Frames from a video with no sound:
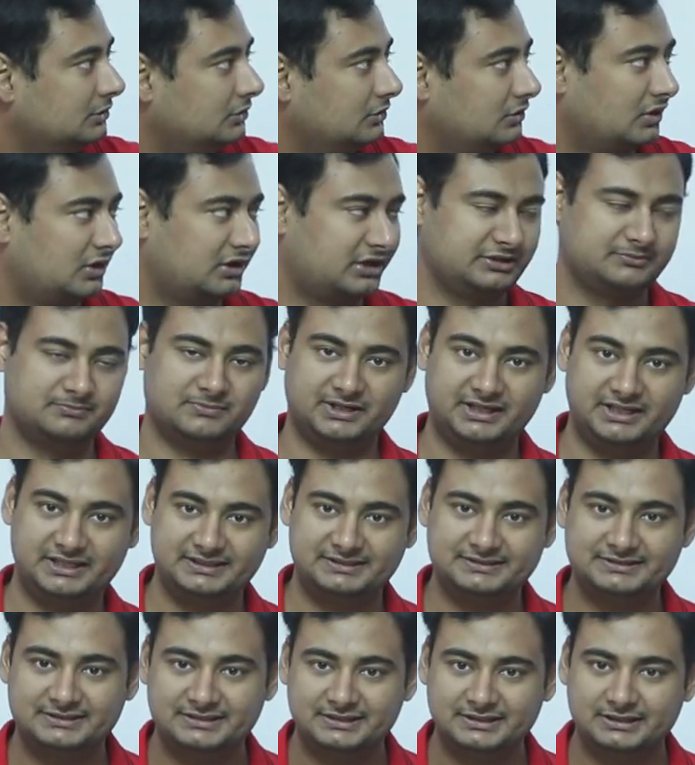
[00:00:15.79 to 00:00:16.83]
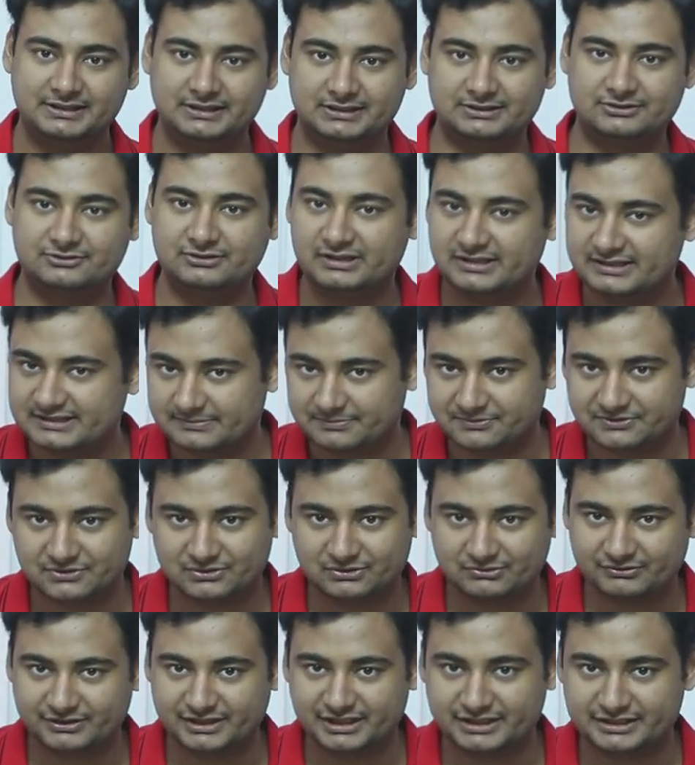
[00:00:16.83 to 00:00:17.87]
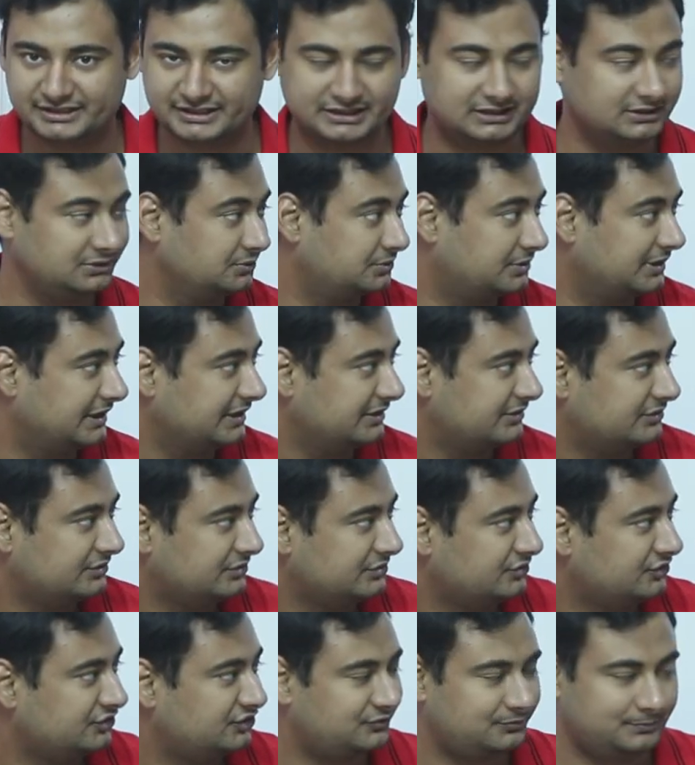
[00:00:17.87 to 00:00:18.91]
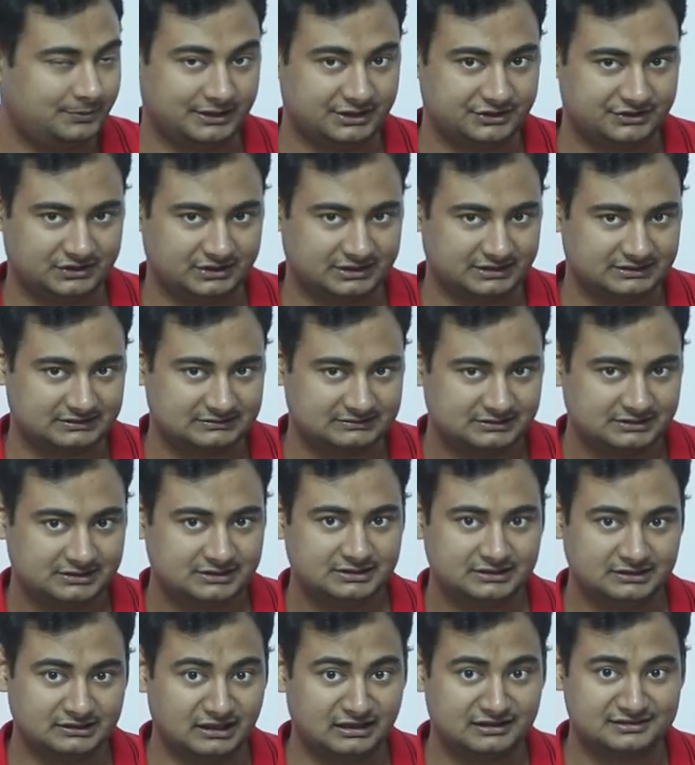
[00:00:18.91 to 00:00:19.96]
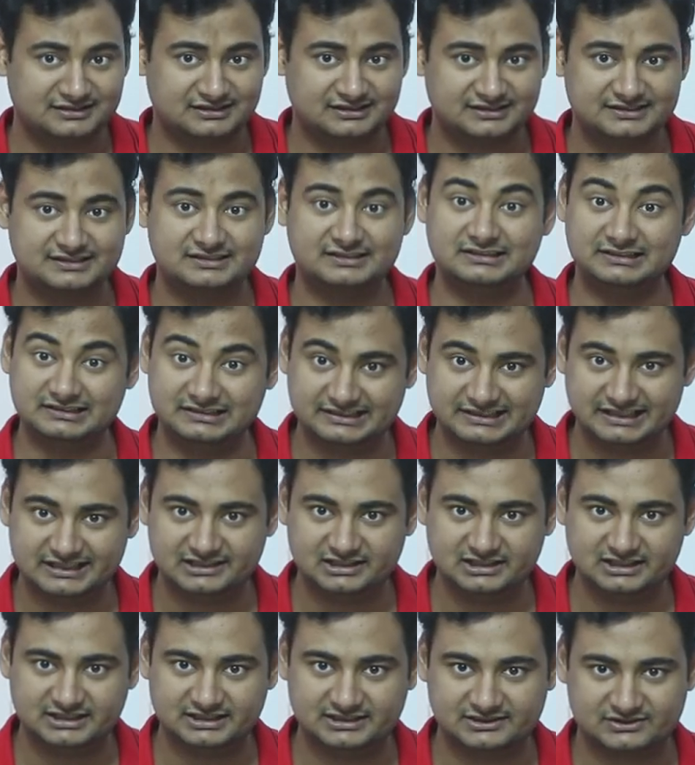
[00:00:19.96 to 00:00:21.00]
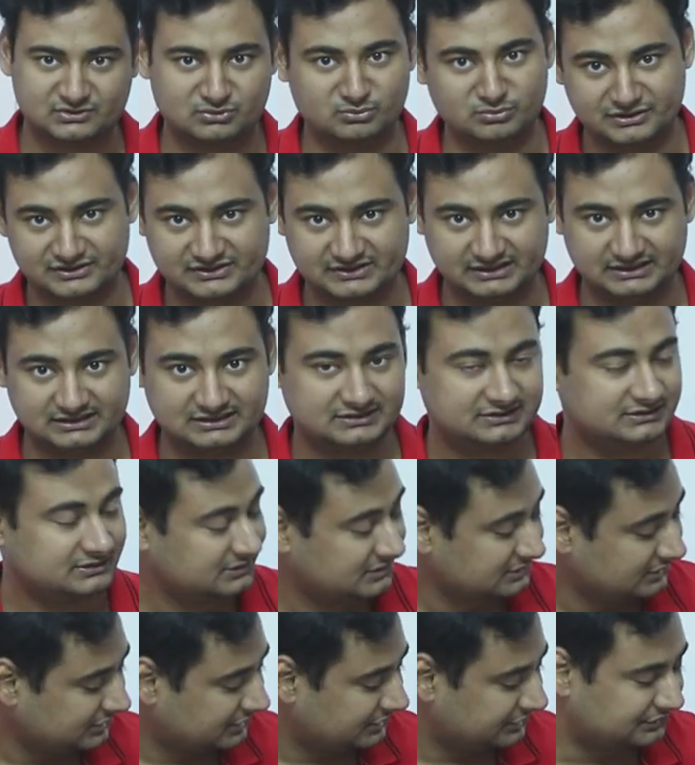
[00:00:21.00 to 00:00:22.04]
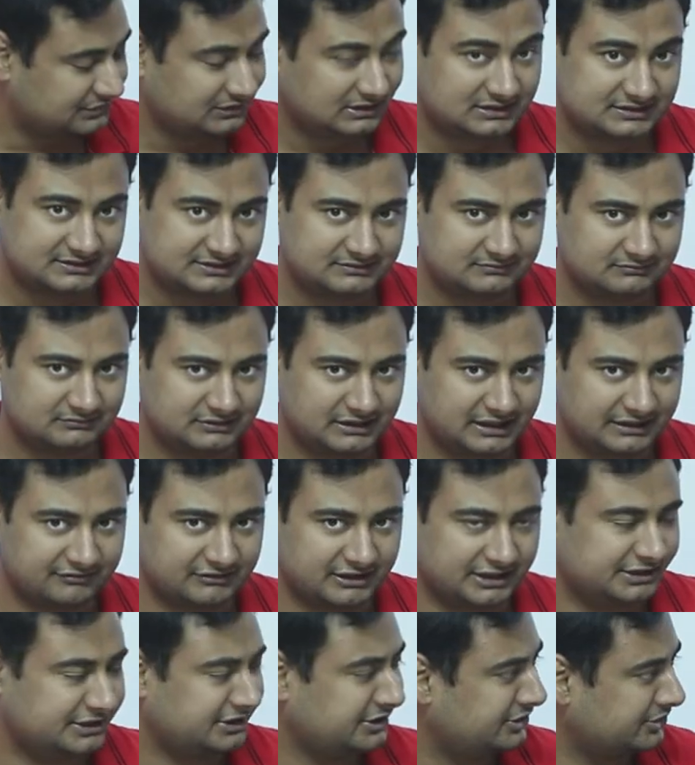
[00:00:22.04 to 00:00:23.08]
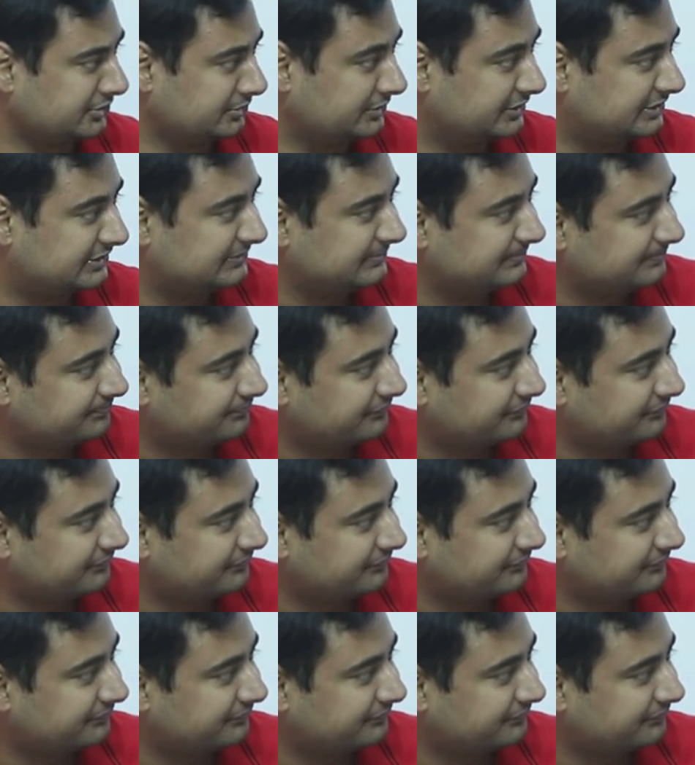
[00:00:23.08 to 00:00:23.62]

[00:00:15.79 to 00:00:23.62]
rocket monday in today's episode we're going to take a look at space shuttle nasa's deadliest mistake so let's dive right into it